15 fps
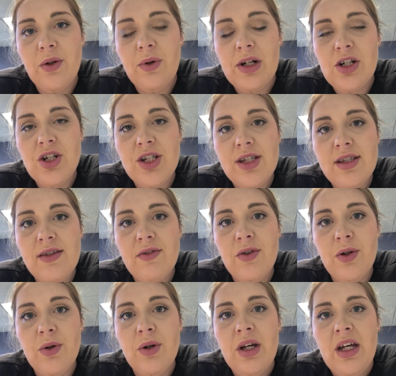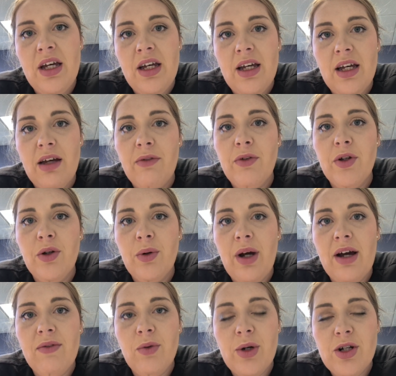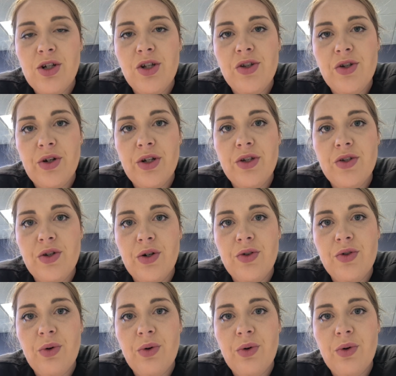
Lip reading: questions if you have questions or concerns,